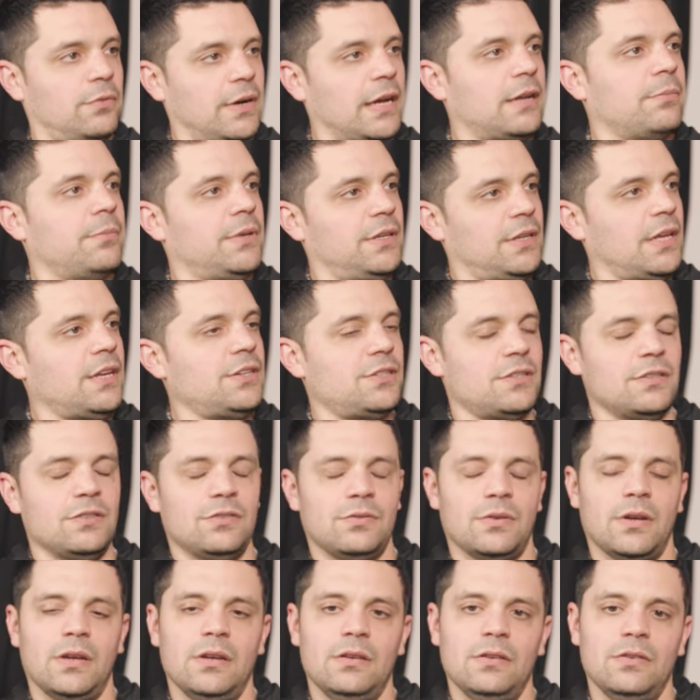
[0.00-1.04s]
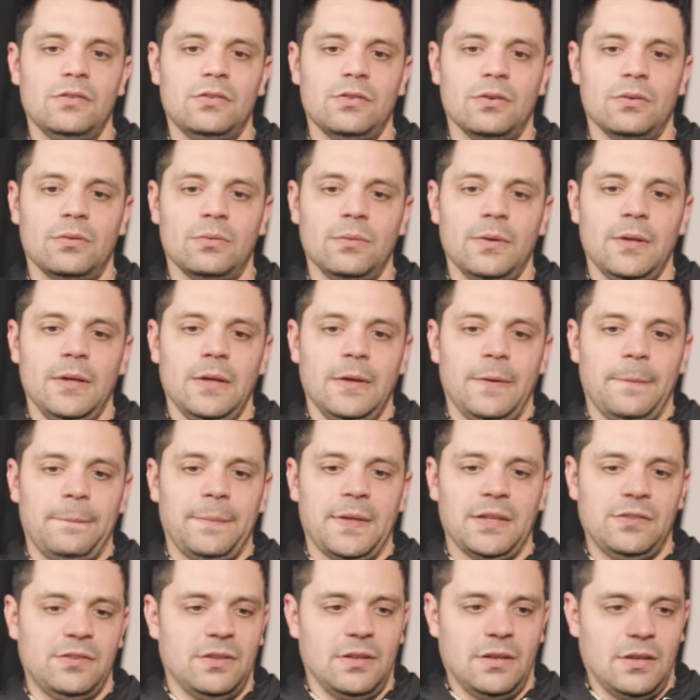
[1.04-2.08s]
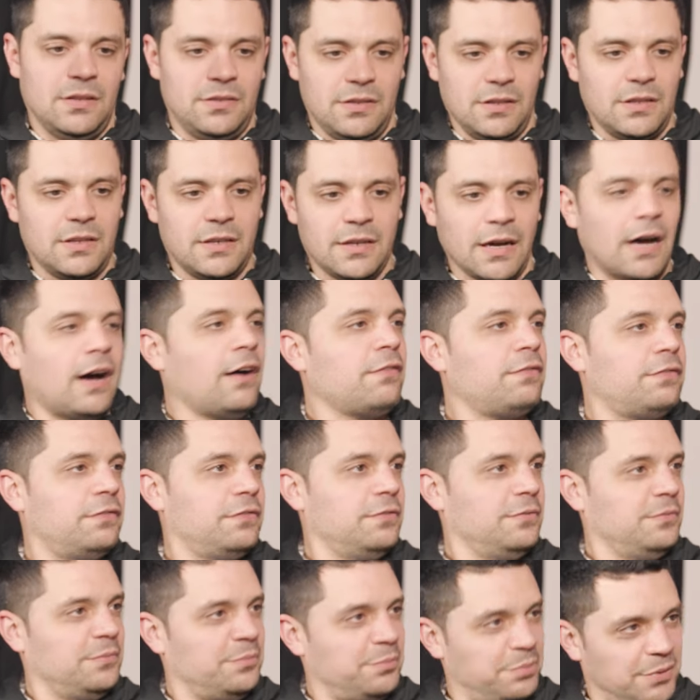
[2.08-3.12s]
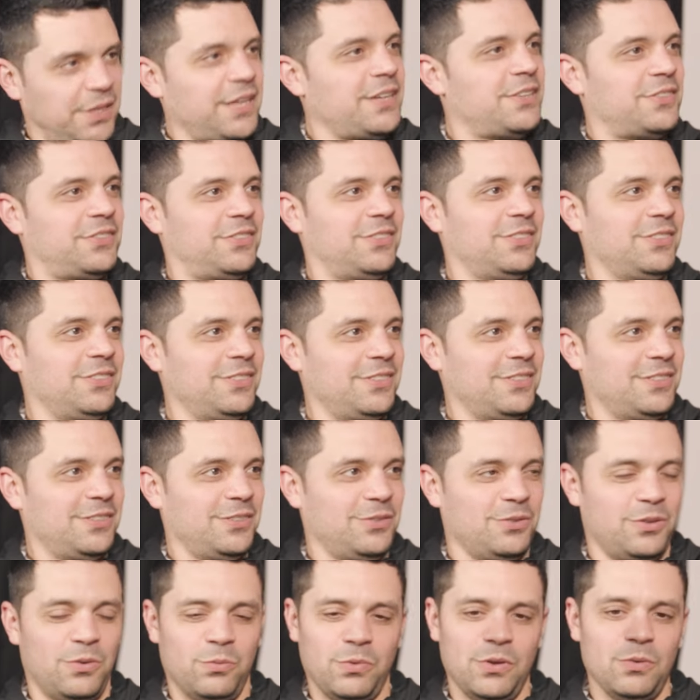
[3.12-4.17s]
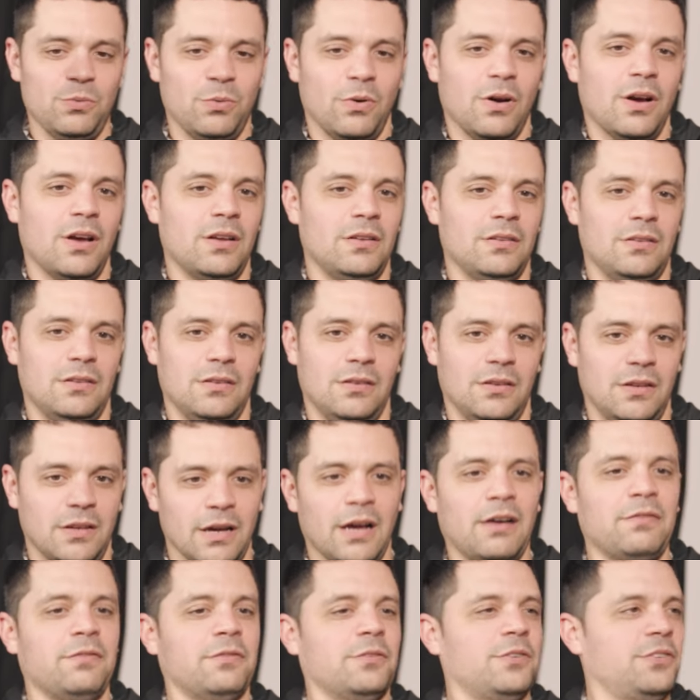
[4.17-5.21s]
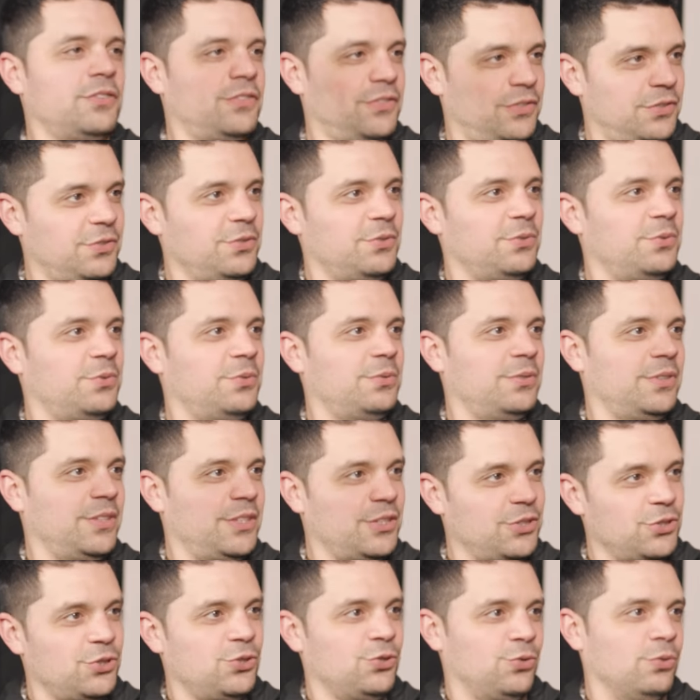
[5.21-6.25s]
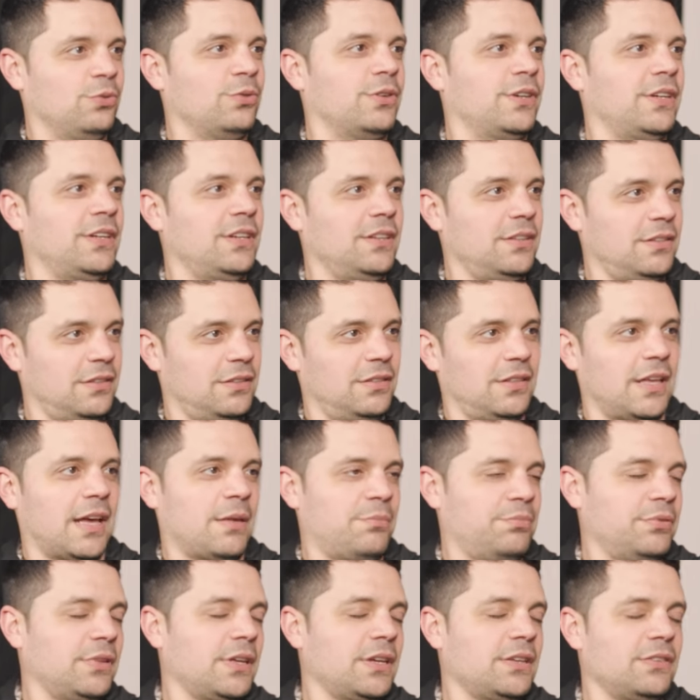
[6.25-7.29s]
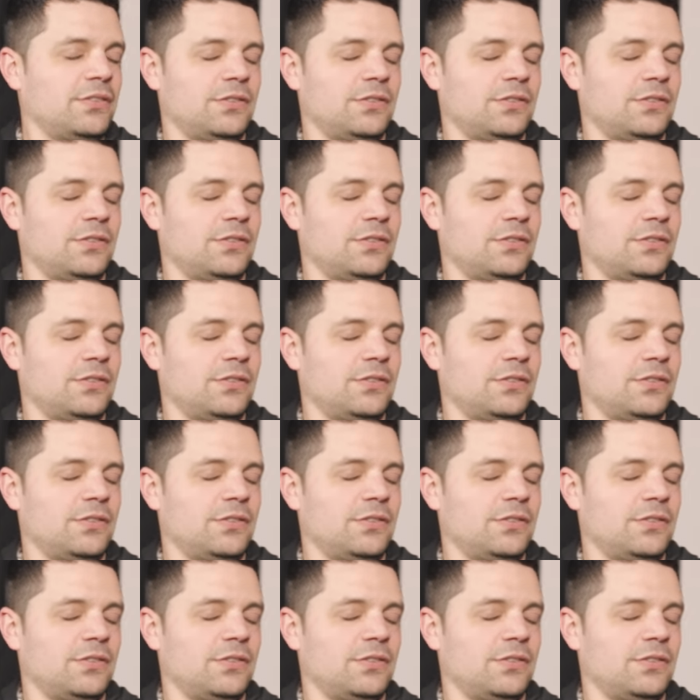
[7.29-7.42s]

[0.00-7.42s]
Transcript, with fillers: recommendations, right? So it's a it's a golf place. Yeah. And we want golfers to enjoy that place.